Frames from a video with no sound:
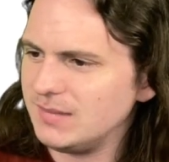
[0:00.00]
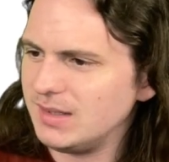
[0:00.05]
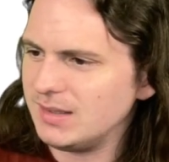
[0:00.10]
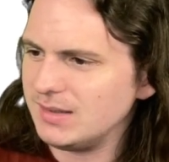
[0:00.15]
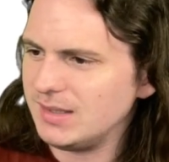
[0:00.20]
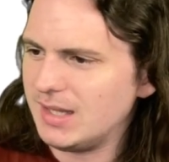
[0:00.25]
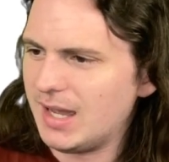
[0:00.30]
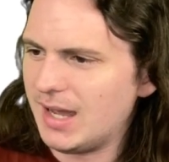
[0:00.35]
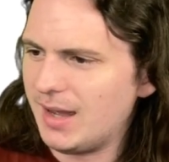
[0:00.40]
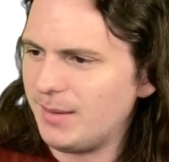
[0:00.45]

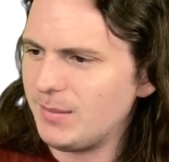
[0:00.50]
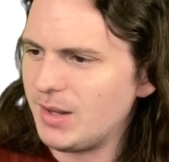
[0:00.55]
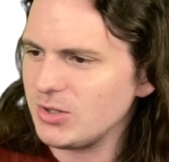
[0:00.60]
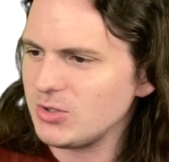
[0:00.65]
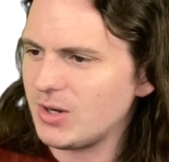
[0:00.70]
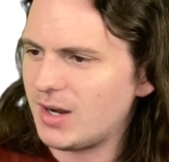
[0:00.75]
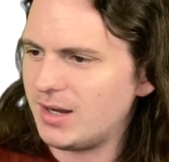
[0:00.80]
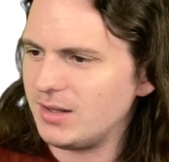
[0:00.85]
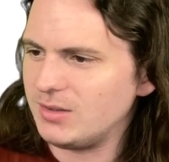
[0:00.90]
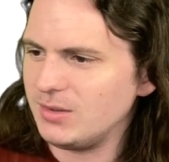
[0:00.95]
yeah, I'm not
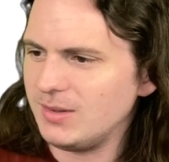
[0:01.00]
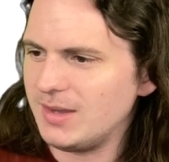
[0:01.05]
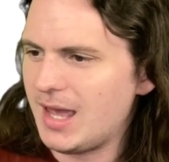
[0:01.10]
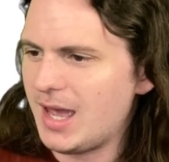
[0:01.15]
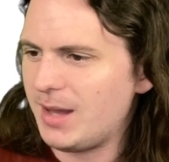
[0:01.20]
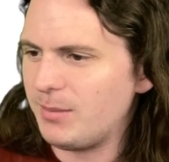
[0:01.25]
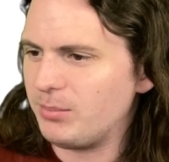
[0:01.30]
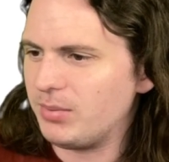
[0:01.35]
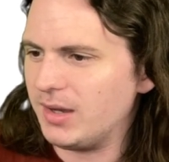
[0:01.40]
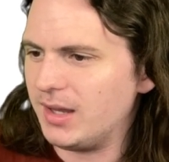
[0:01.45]
trying to do
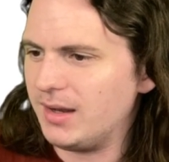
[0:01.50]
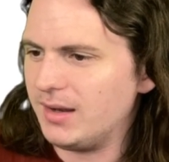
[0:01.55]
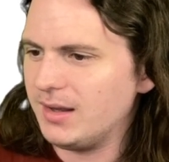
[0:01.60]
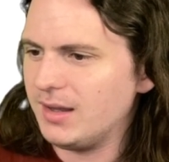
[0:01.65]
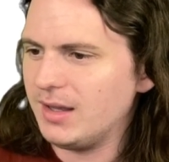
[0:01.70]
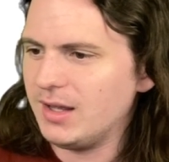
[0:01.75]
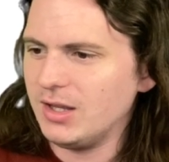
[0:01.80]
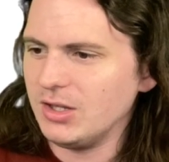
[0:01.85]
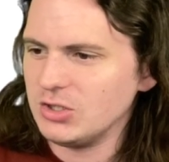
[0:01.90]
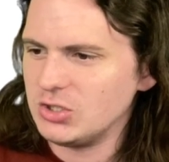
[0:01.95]
that, but
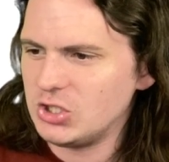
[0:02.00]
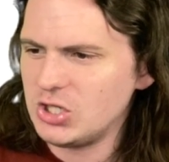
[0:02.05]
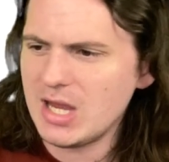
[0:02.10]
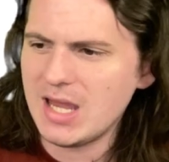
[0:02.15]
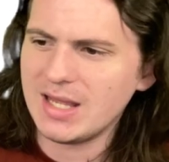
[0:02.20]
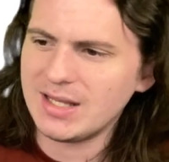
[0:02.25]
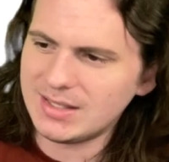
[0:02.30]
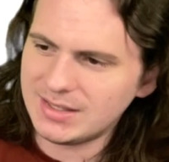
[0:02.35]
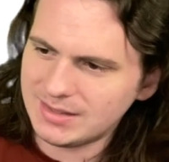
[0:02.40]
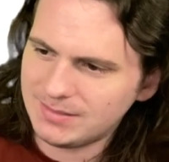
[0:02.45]

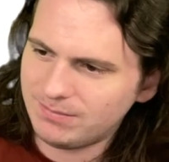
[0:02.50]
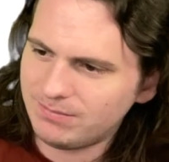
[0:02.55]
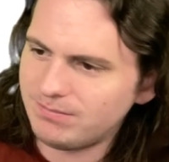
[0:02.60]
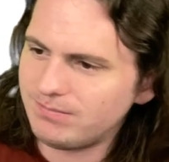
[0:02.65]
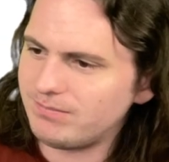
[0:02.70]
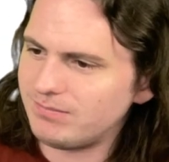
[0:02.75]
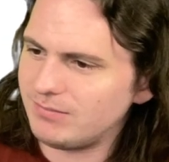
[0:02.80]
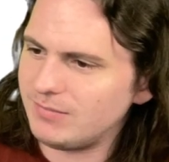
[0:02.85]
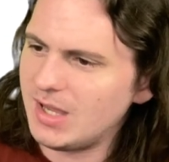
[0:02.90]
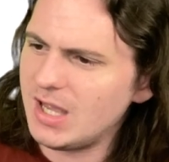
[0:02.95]
Jynx,
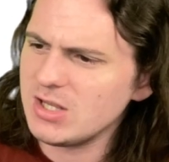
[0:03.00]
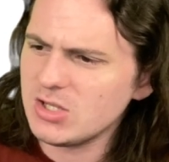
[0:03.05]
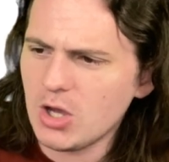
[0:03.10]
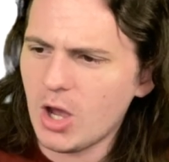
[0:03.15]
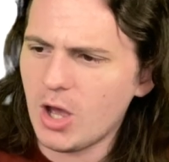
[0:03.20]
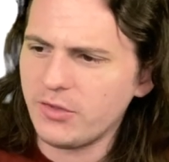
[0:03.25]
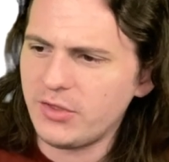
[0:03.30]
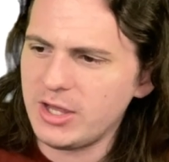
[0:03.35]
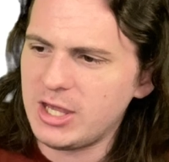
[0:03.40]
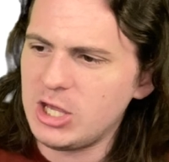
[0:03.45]
it's
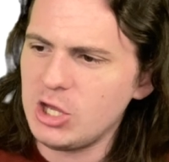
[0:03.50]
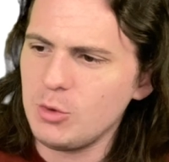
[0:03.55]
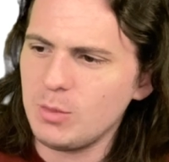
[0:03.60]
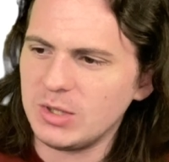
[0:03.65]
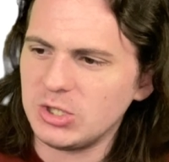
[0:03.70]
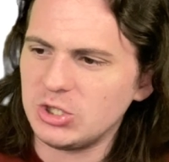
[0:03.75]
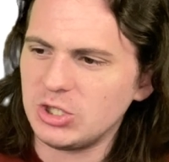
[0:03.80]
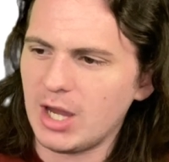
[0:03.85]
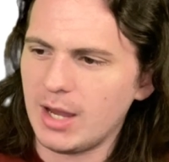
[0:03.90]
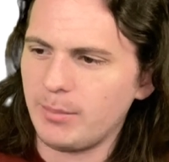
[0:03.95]
called the human
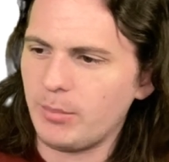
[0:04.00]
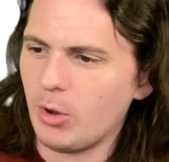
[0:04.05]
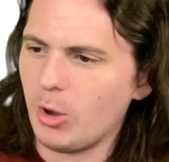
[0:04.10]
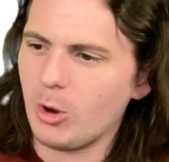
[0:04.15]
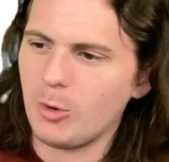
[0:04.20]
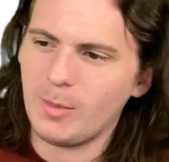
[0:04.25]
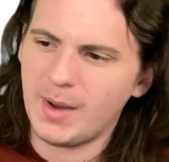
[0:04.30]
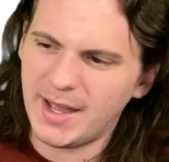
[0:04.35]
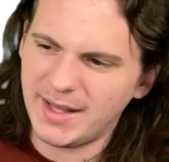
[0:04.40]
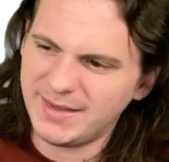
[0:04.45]
shaped
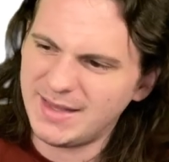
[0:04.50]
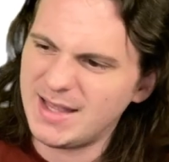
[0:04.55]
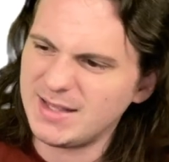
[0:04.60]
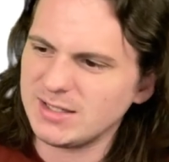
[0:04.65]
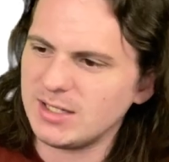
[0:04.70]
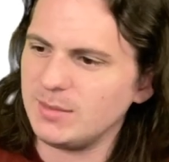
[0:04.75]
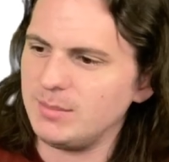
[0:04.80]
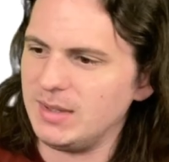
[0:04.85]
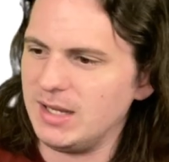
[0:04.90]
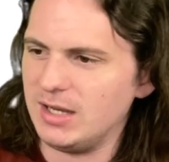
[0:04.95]
Pokemon. That's
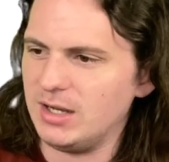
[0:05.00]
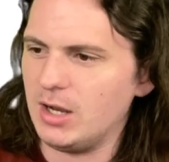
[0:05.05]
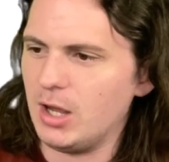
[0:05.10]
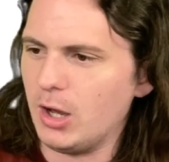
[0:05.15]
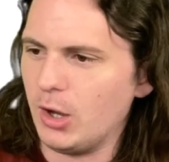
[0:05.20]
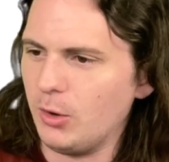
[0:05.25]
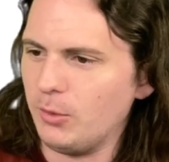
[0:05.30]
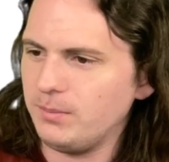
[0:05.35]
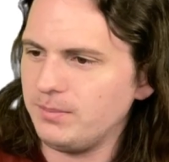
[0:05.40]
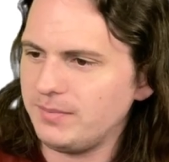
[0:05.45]
going to be a
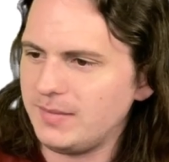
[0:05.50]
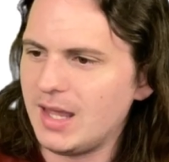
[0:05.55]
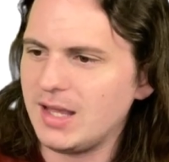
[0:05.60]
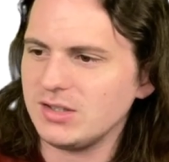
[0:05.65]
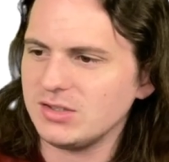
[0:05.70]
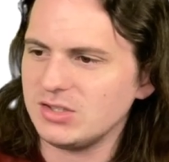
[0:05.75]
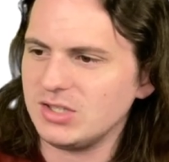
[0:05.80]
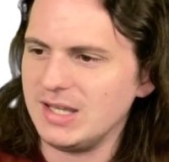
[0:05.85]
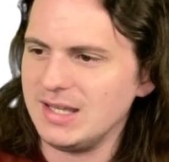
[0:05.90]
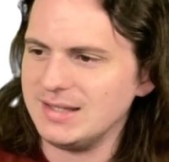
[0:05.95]
no.
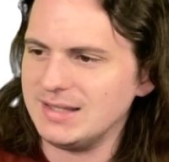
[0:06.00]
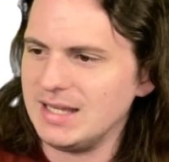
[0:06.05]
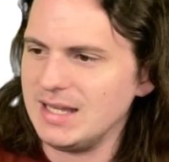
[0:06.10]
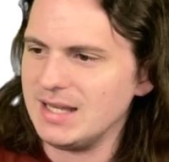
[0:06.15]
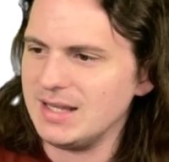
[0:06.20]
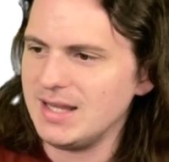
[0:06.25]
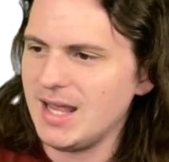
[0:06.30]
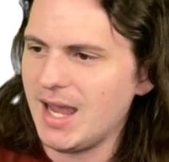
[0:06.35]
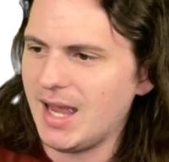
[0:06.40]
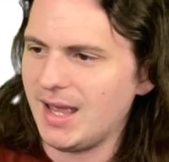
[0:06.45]
That's easy.
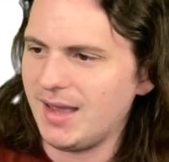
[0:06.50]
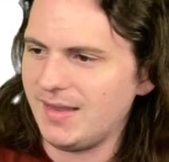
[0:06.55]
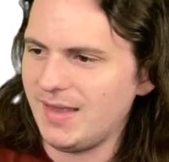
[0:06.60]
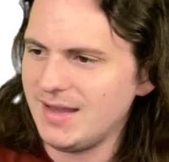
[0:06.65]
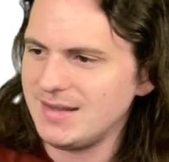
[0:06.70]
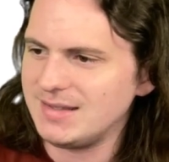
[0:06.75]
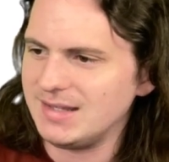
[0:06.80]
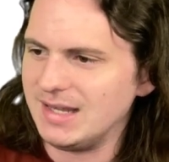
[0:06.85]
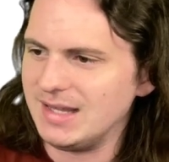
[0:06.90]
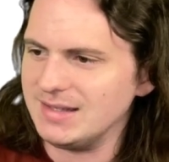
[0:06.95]
Yeah,
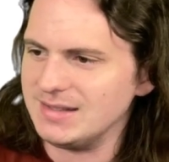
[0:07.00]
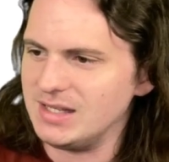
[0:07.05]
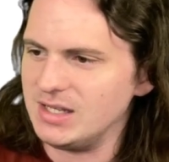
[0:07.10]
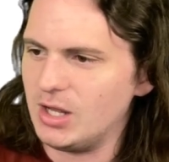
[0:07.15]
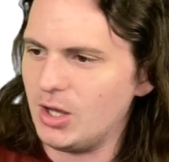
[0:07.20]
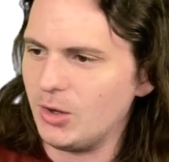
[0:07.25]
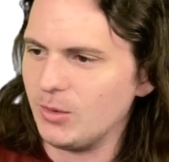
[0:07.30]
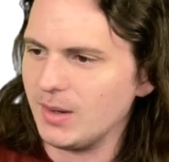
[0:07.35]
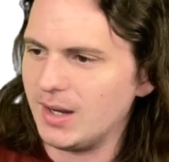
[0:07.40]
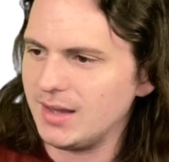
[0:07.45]
that's an easy
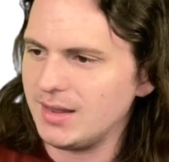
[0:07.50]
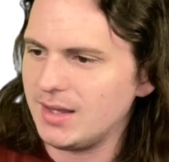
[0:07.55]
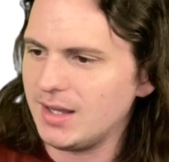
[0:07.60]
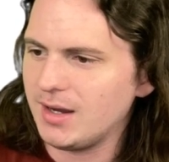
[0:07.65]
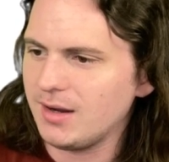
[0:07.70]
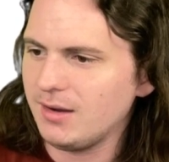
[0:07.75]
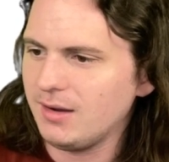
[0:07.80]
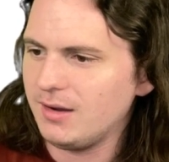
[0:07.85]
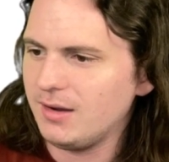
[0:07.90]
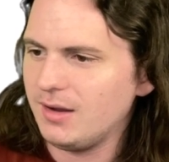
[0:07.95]
no right
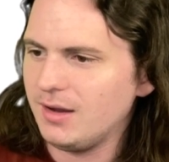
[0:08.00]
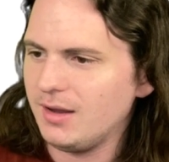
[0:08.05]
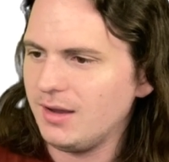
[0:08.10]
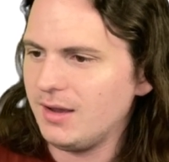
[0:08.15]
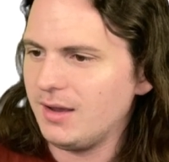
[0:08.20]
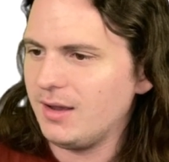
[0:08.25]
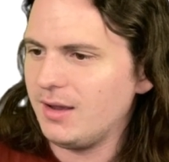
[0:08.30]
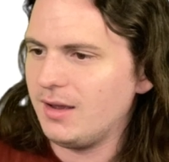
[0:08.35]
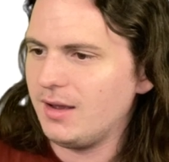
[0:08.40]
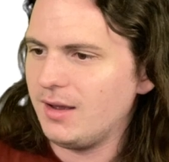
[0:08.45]
there.
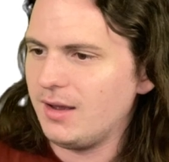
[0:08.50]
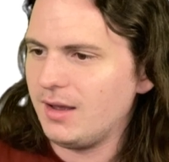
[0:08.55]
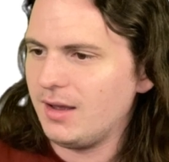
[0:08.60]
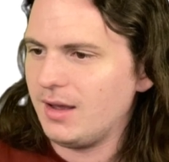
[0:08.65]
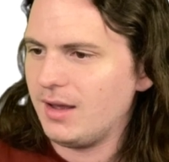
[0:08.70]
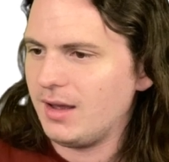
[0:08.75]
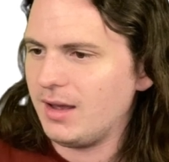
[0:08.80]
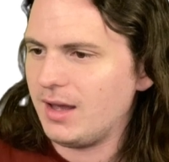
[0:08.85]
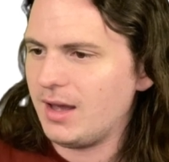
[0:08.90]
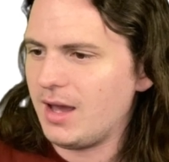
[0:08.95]

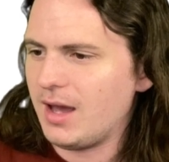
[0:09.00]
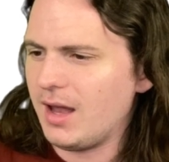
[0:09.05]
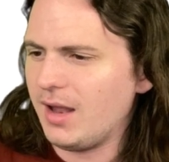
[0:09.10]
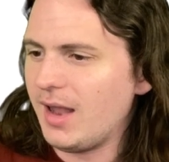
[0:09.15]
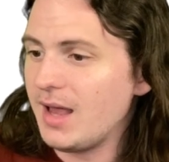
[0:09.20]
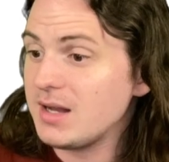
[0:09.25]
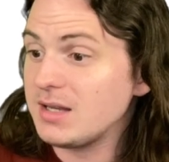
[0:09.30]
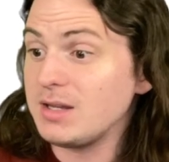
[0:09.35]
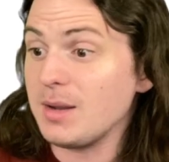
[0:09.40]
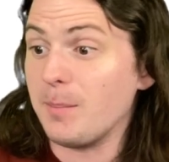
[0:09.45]

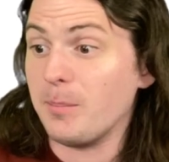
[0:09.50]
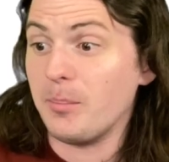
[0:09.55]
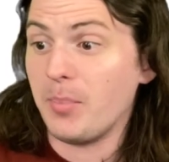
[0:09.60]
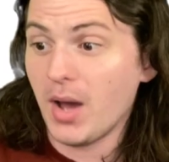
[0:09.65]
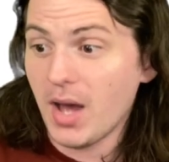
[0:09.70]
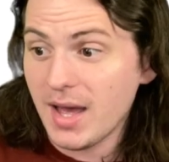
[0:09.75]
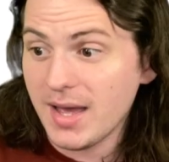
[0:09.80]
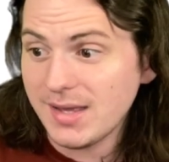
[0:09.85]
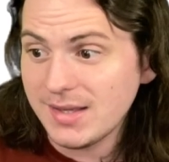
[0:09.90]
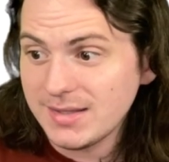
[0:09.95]

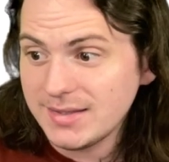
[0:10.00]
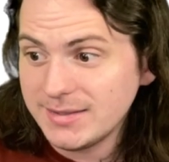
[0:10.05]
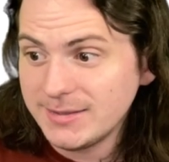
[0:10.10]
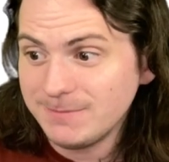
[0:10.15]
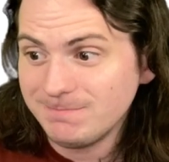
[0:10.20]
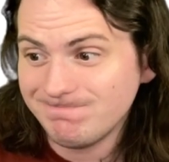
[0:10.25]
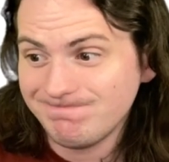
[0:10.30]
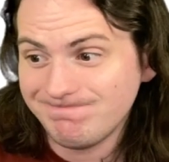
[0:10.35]
Electabuzz?